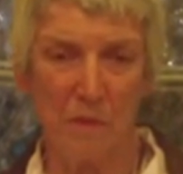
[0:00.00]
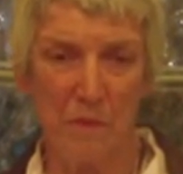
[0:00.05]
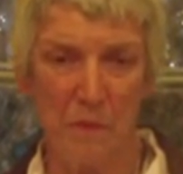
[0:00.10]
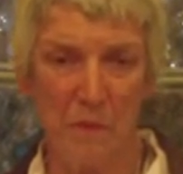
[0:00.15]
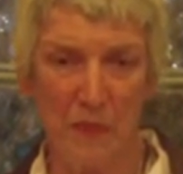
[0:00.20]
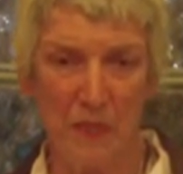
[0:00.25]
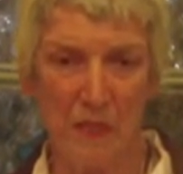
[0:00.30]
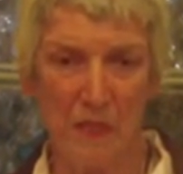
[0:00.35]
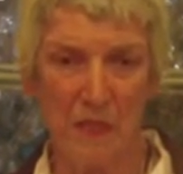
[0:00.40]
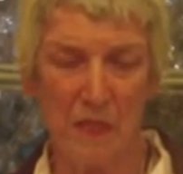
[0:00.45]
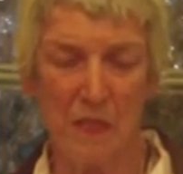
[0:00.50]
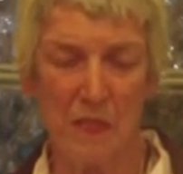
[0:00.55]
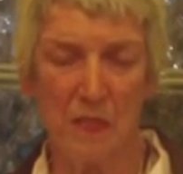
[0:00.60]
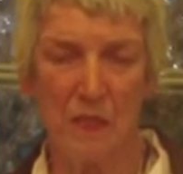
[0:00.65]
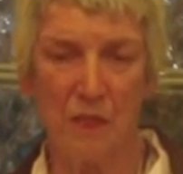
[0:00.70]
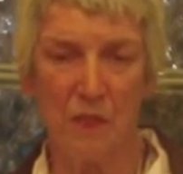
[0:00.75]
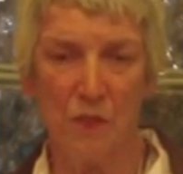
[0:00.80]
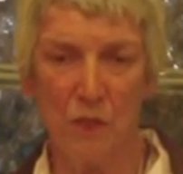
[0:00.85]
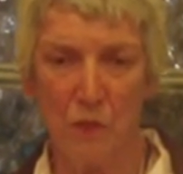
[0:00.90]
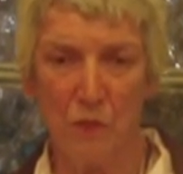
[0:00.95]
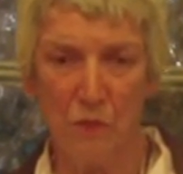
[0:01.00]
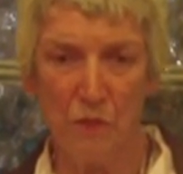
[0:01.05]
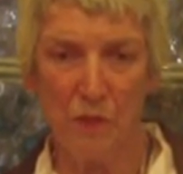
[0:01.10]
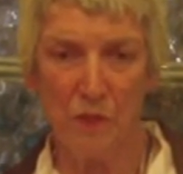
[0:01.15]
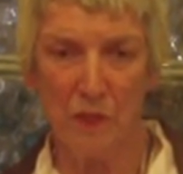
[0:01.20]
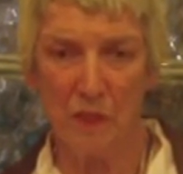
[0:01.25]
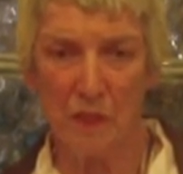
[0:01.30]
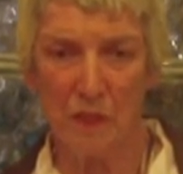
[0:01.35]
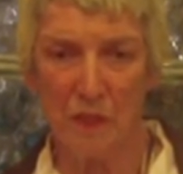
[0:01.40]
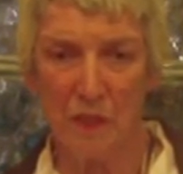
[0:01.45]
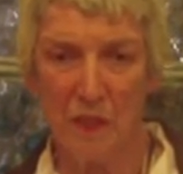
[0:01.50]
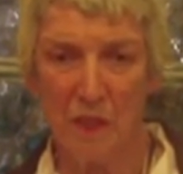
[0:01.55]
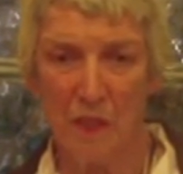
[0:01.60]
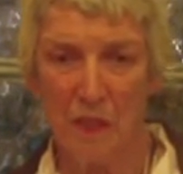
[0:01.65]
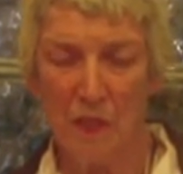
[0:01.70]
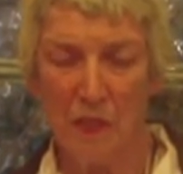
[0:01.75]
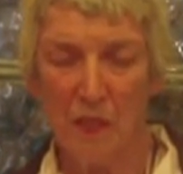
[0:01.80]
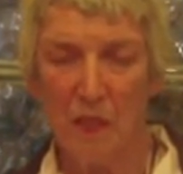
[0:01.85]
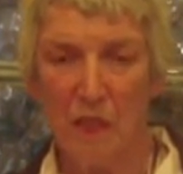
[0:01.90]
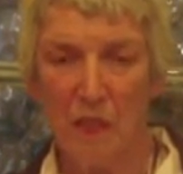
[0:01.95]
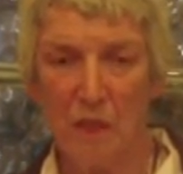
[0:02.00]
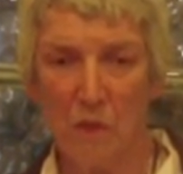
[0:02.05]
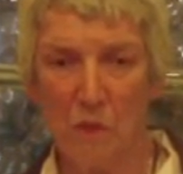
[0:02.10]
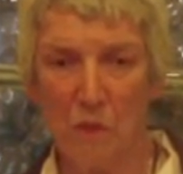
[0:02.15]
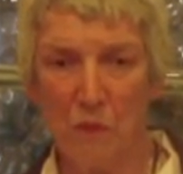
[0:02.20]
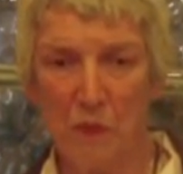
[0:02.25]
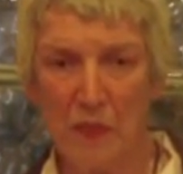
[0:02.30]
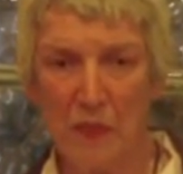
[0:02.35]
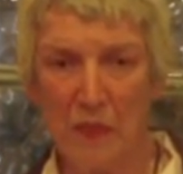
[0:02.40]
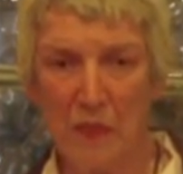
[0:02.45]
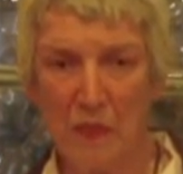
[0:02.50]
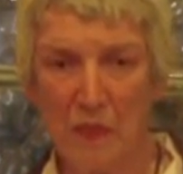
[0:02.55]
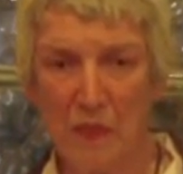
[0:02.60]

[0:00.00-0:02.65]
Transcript: means a union with